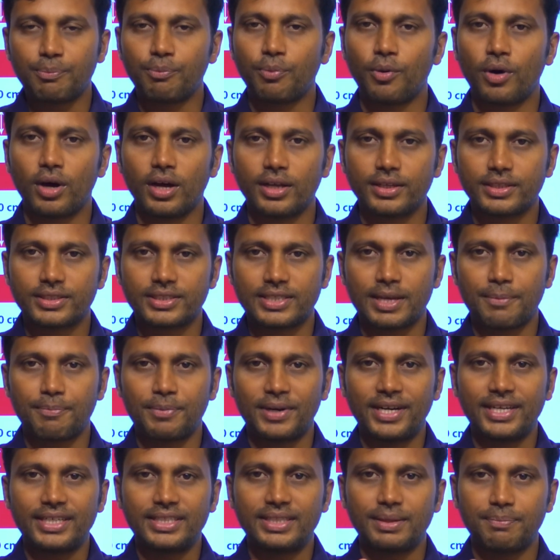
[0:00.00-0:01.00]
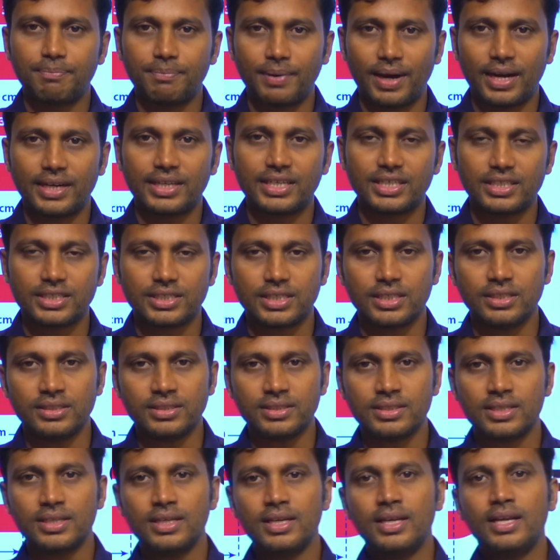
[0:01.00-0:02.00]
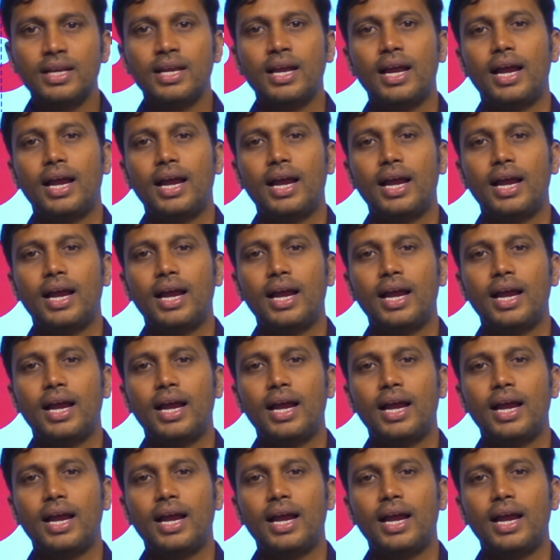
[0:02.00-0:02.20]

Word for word: the, separate the partitions